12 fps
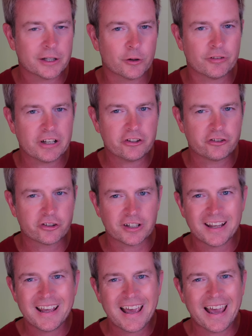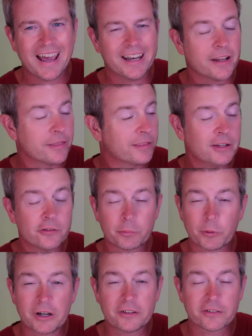innovation, and these
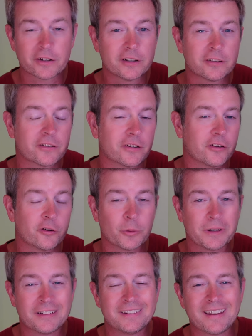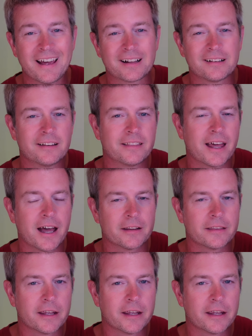bracelets do exactly that.